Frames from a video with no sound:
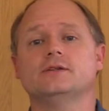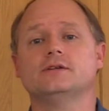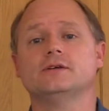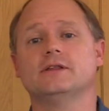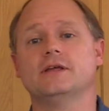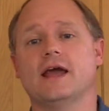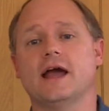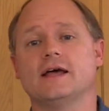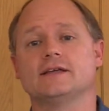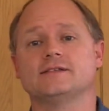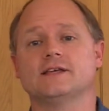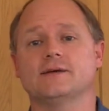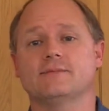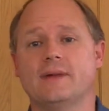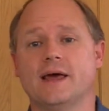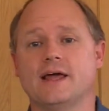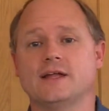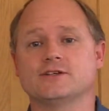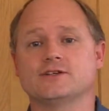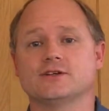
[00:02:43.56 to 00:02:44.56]
to the asset
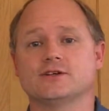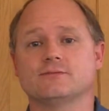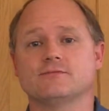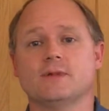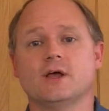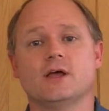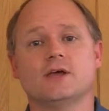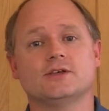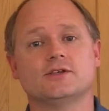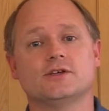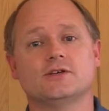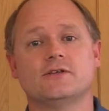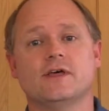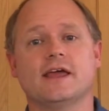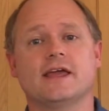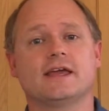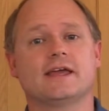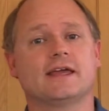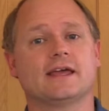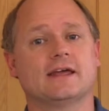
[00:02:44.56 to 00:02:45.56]
manager so
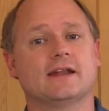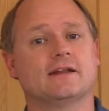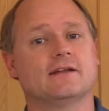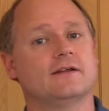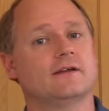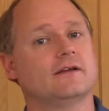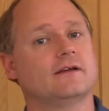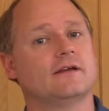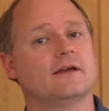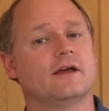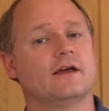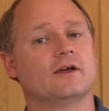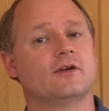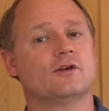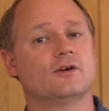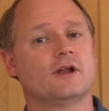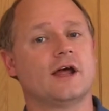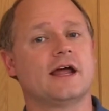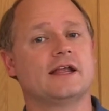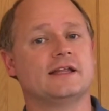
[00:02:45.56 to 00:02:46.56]
they can get a
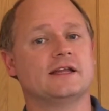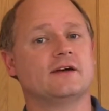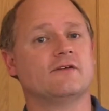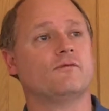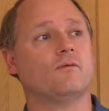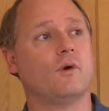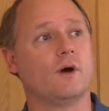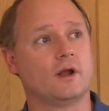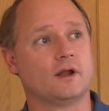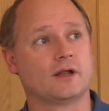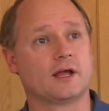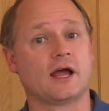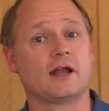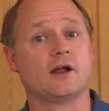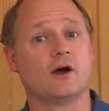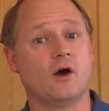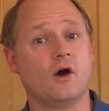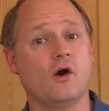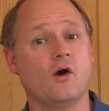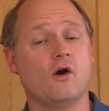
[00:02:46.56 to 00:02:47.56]
good idea of what kind
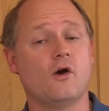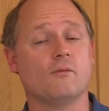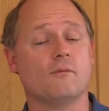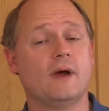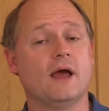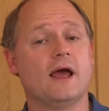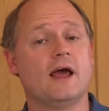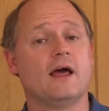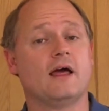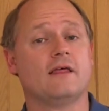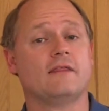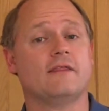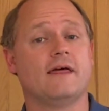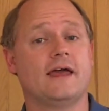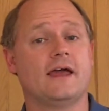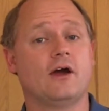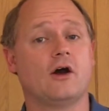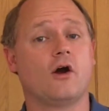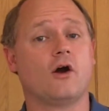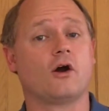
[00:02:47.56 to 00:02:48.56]
of home
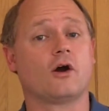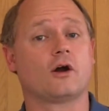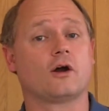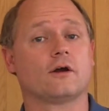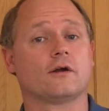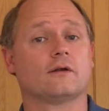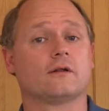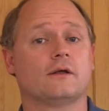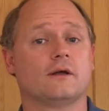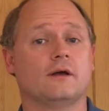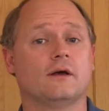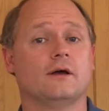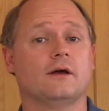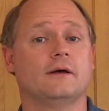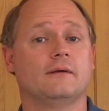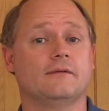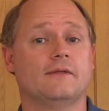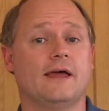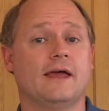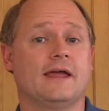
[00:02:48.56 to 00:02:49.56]
they are
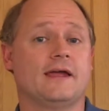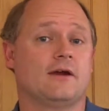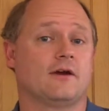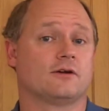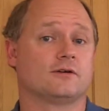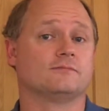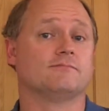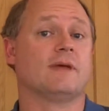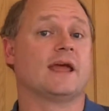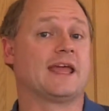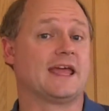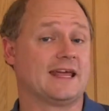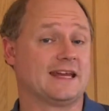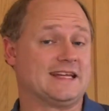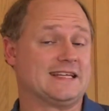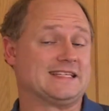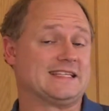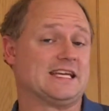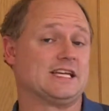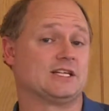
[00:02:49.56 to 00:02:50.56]
making a
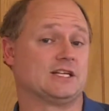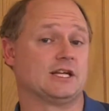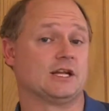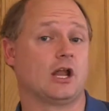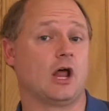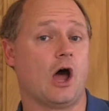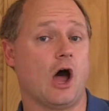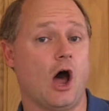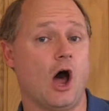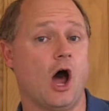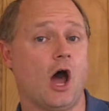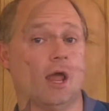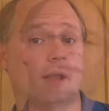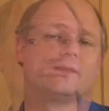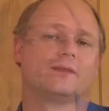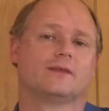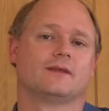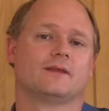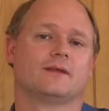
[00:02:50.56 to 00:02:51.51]
decision on.